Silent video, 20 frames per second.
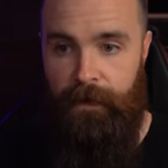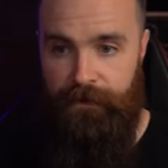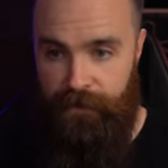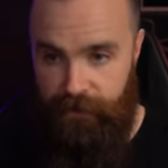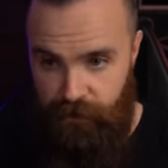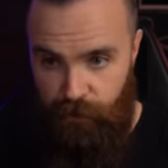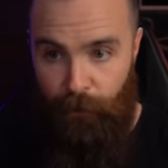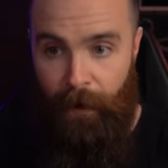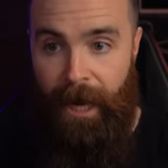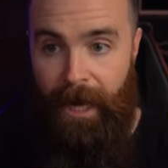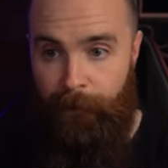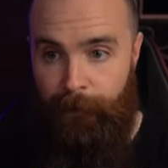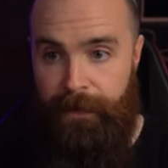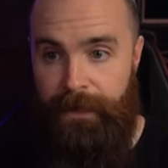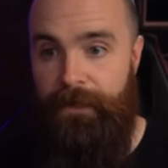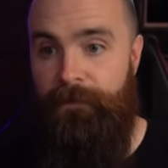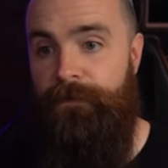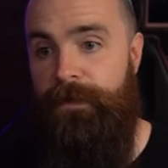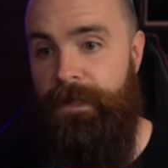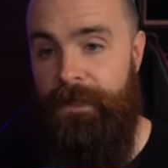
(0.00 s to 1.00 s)
Now to do I
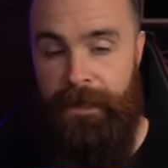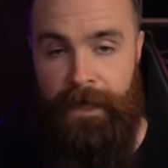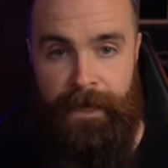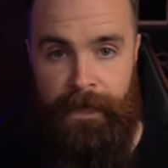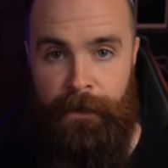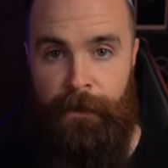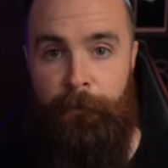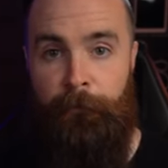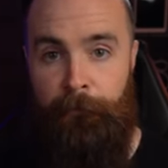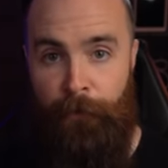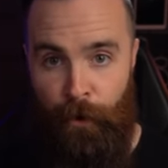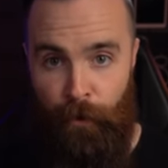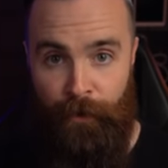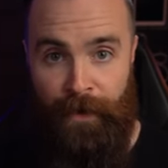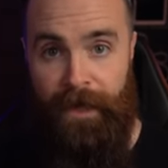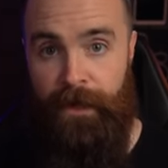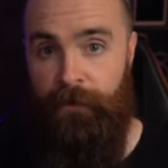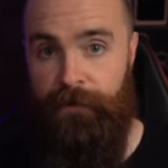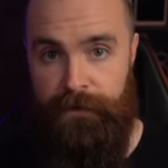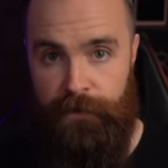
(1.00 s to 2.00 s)
P V LAN
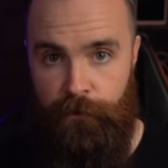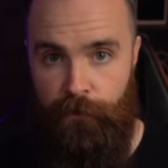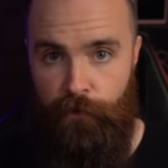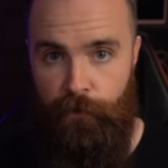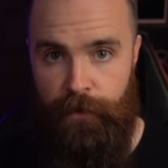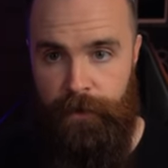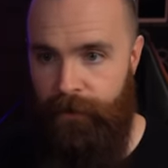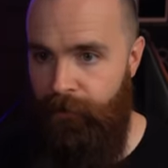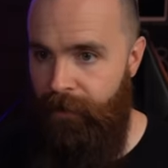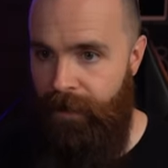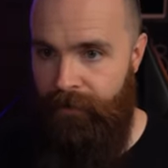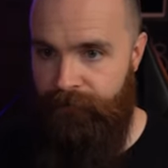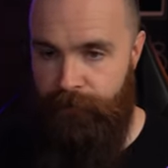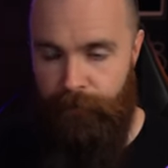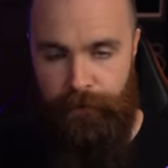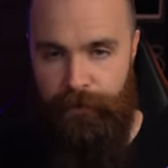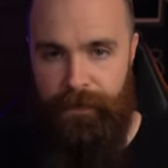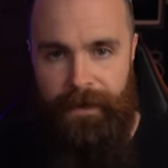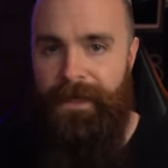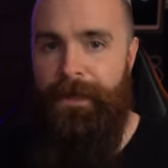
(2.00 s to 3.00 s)
mode L two, you don't have
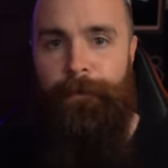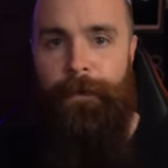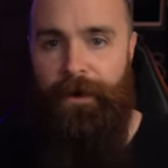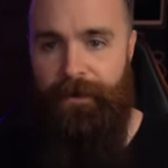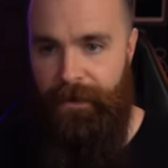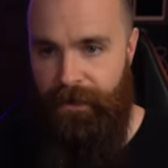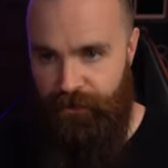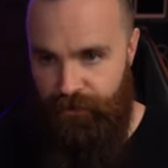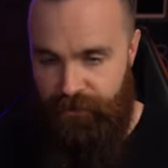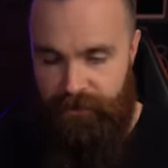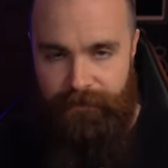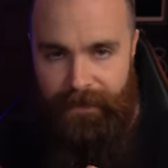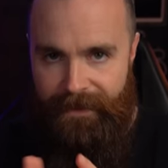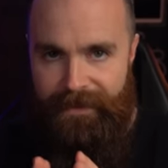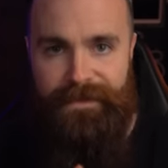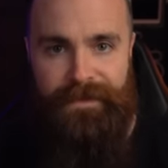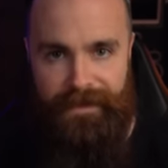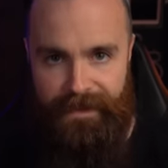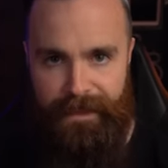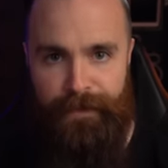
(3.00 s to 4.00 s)
to think about it. Just,
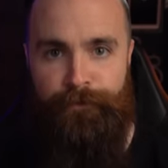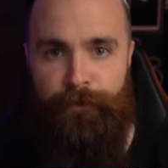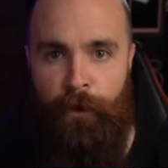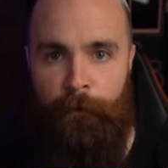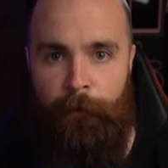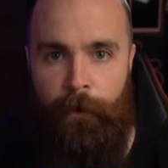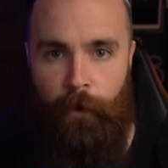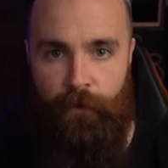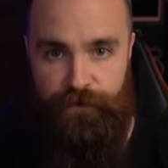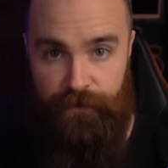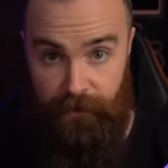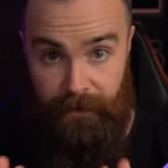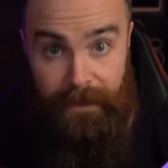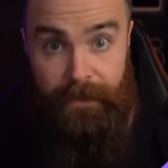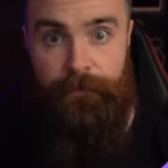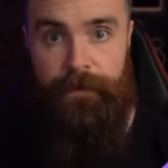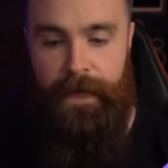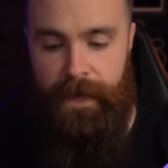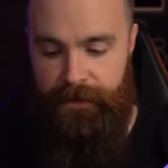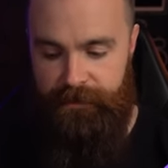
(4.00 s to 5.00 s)
that's the default mode. So
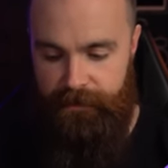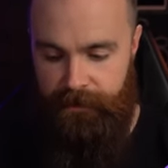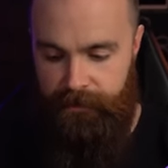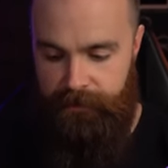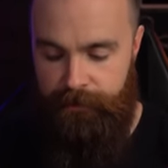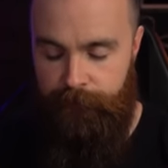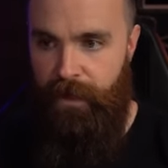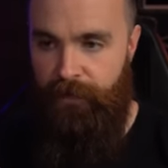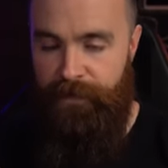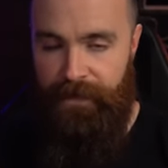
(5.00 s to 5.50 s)
leave it as is.